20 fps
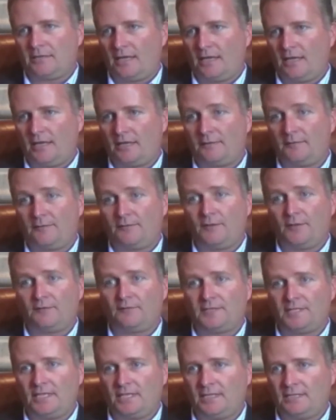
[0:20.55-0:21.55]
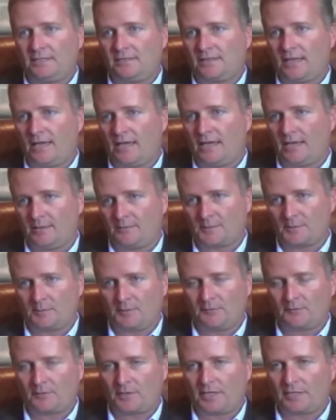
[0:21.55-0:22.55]
10, 15 times
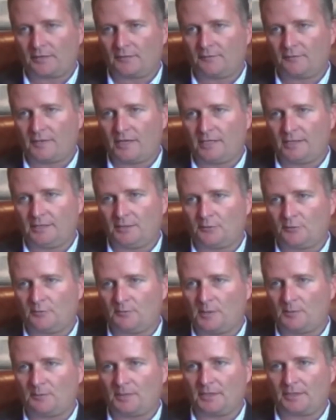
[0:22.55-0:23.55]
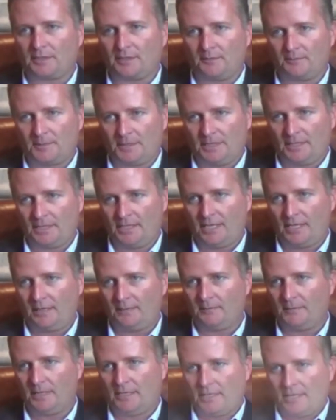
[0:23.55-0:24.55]
before I can finally remember the company
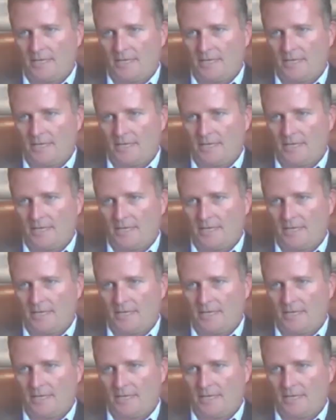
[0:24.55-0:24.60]
name.